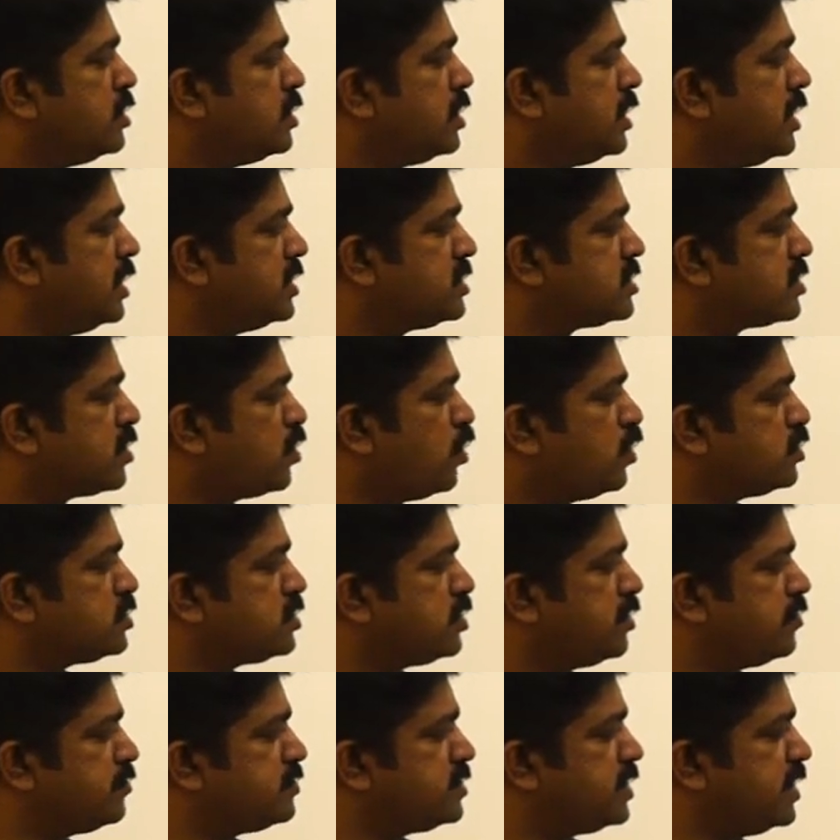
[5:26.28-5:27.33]
Less cost
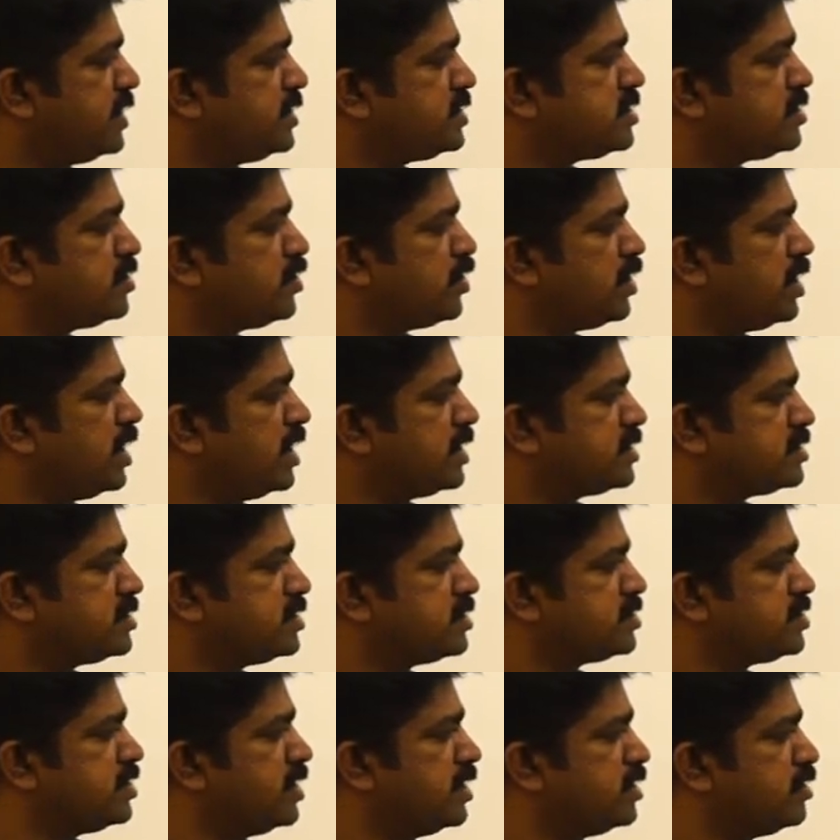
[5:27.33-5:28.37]
of sales
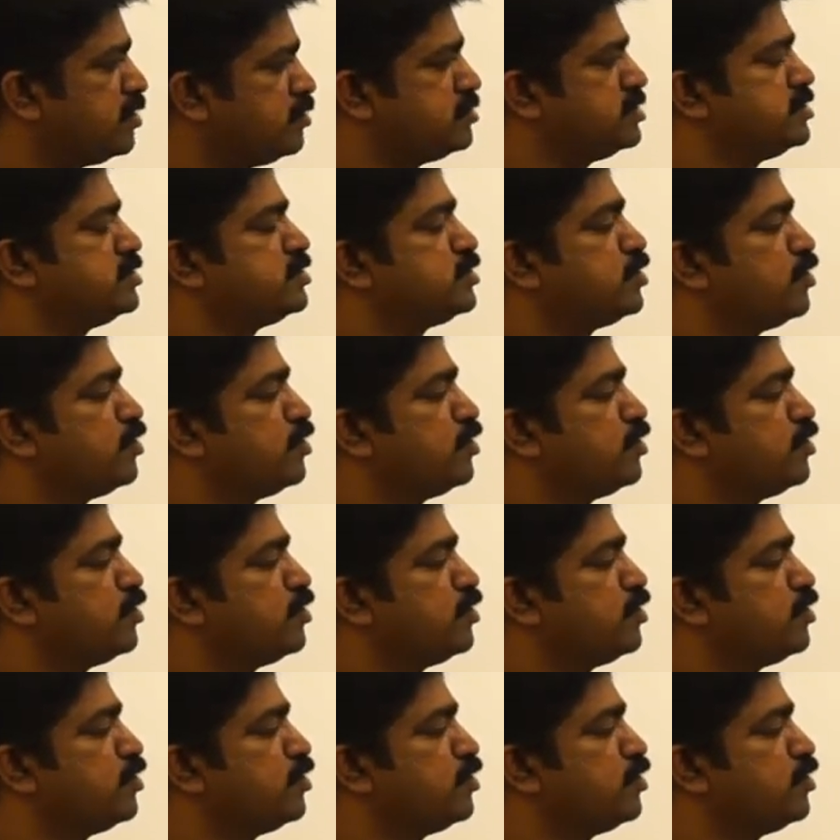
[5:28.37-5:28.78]
3,68,000.